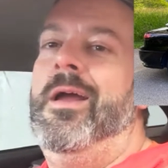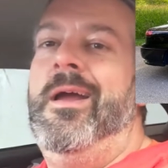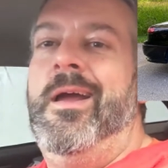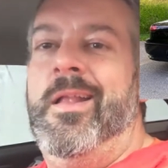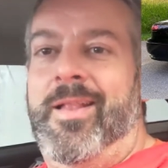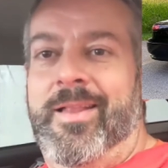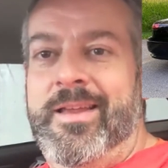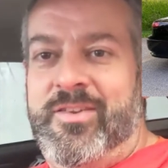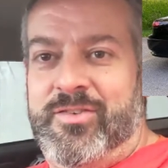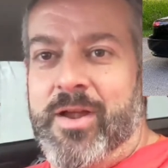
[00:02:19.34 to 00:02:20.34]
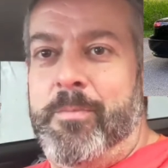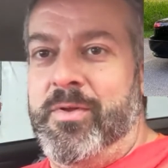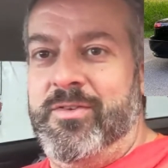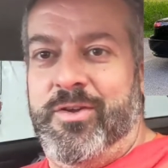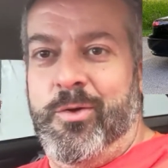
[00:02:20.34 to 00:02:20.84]
at least up
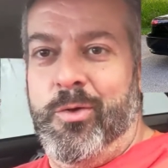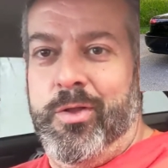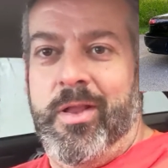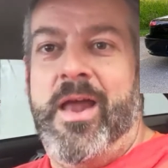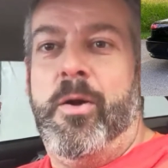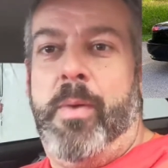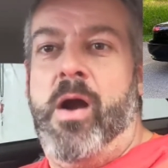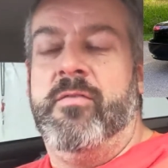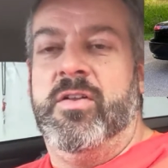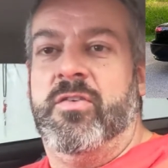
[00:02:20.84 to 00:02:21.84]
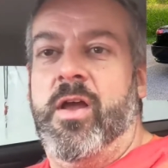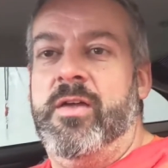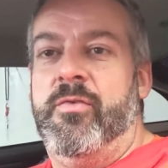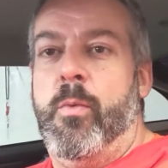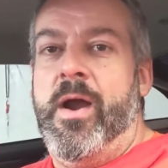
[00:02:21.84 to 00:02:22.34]
until the latter part of its
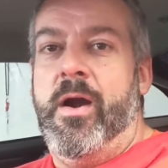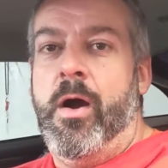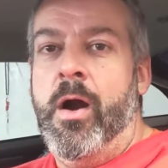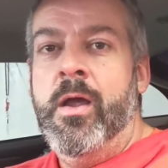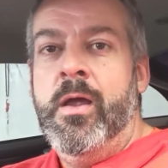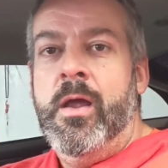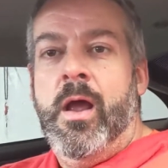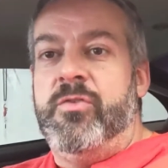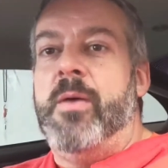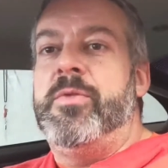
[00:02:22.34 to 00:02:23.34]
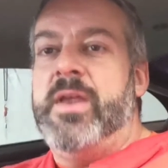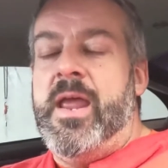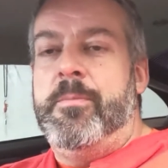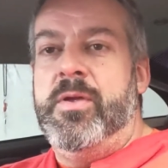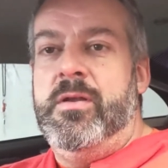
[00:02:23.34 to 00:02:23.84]
life where something
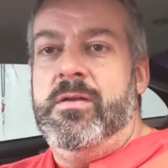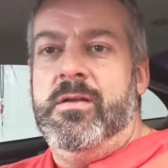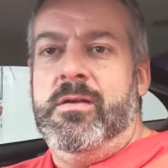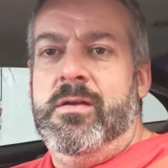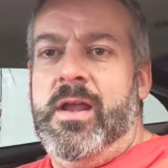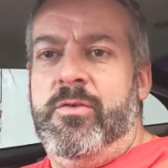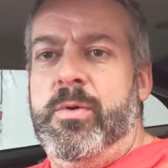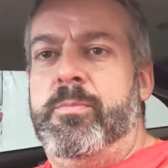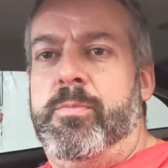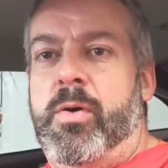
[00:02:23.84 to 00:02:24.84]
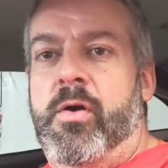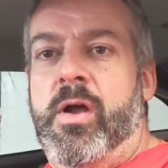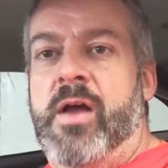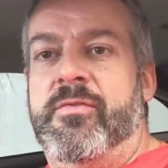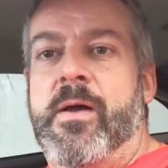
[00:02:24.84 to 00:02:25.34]
happened, and as we
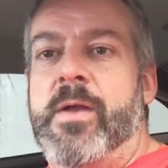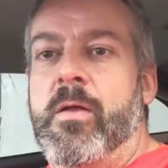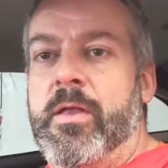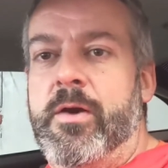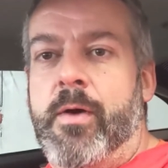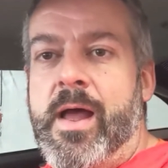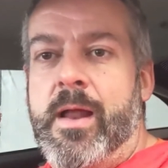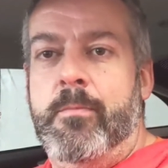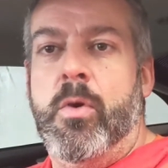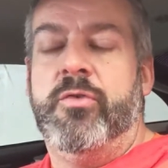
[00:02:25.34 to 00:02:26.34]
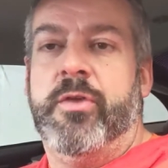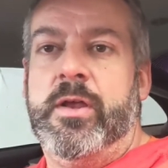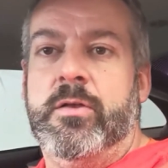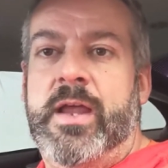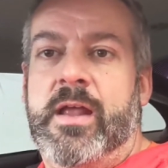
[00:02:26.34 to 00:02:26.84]
found out later on, most
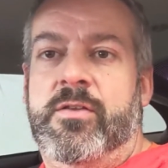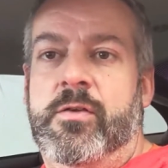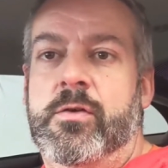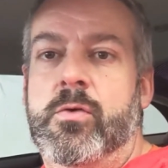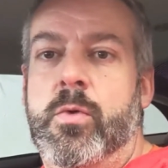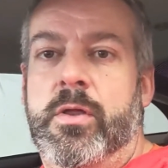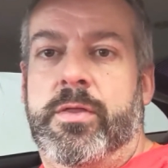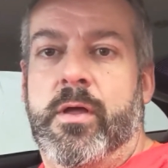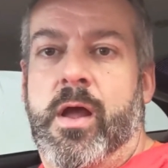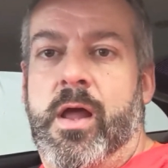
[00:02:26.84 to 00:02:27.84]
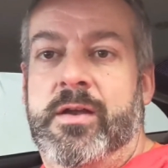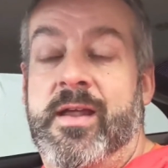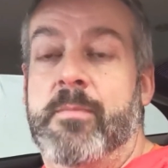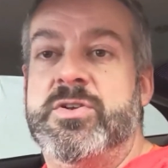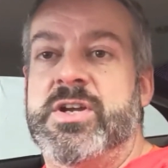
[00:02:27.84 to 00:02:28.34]
likely had to do with
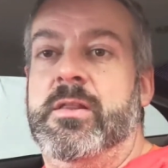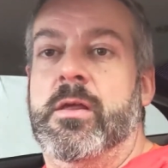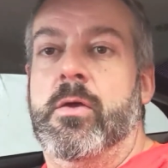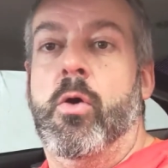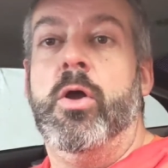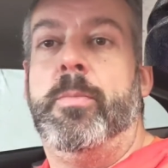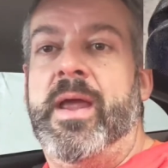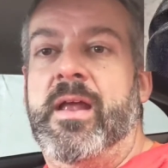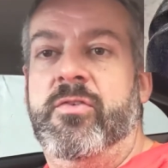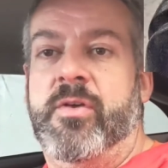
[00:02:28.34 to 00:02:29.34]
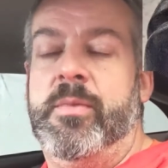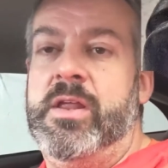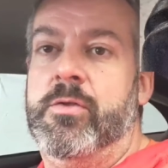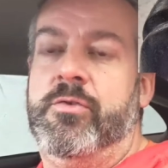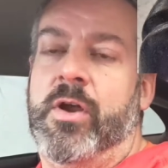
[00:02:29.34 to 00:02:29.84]
damaging the oil pan. Somebody
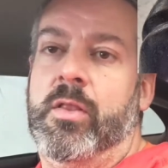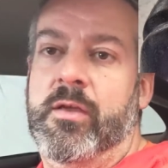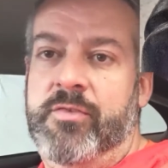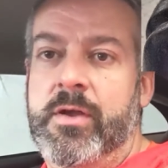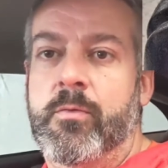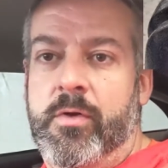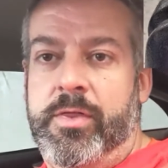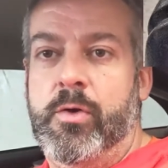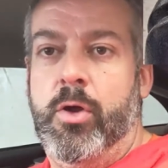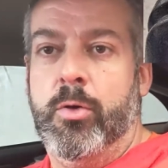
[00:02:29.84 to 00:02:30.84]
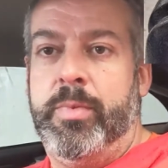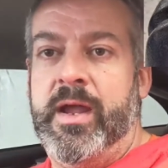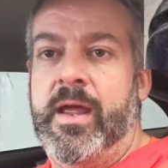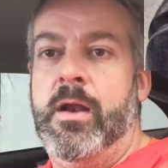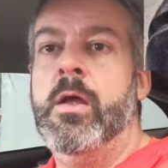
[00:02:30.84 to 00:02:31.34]
either tried lifting it with the oil
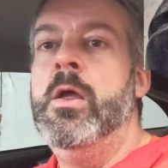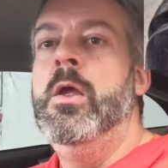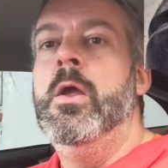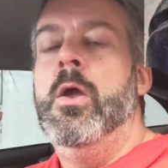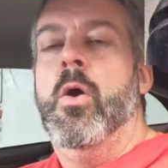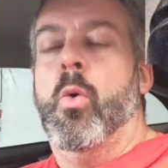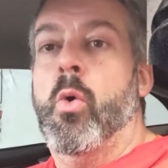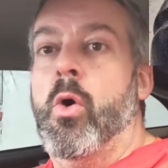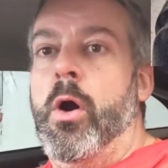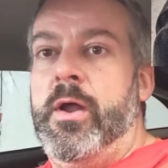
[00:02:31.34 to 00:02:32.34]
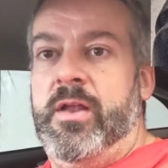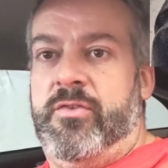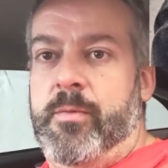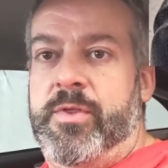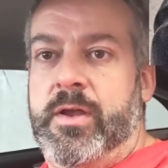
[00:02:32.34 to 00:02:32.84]
pan or hit
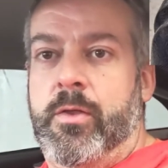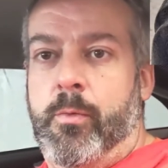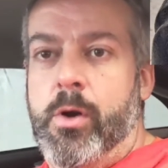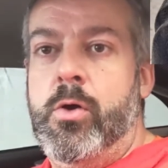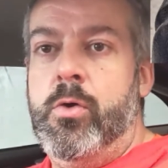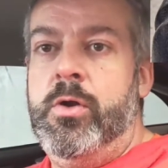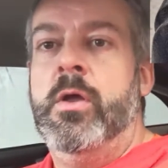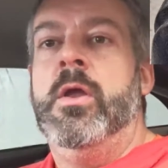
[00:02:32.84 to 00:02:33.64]
something in the road.